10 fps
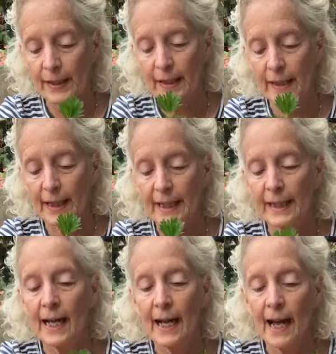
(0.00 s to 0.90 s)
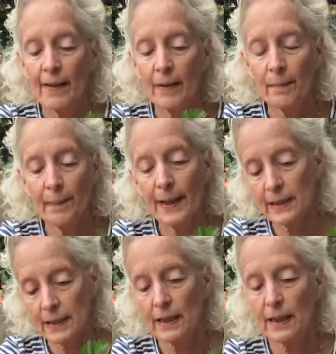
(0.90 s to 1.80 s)
All right. And the
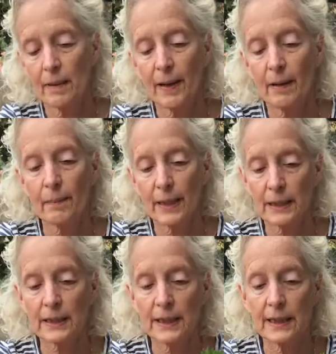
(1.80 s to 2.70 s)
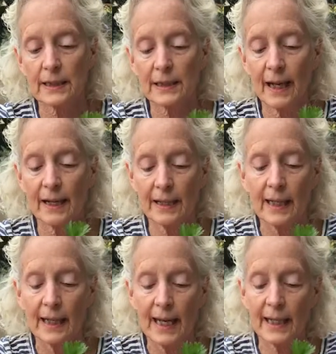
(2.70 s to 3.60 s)
best thing about parsley is that
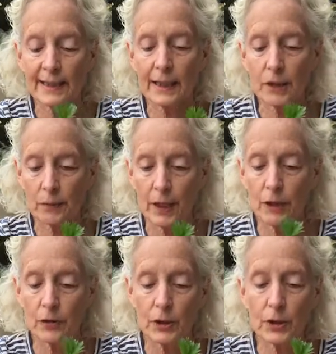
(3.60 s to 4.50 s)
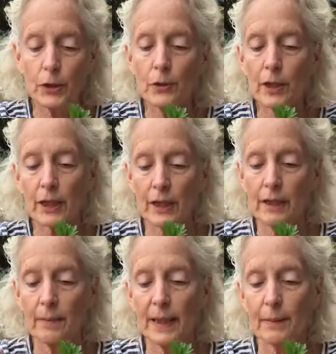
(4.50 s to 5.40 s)
as it grows, you are
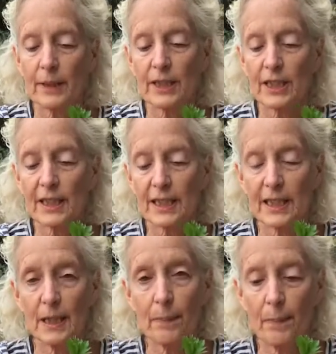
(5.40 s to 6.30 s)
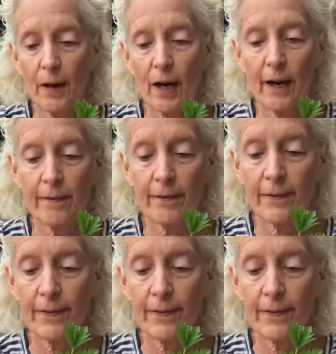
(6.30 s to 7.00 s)
going to be able to just snip off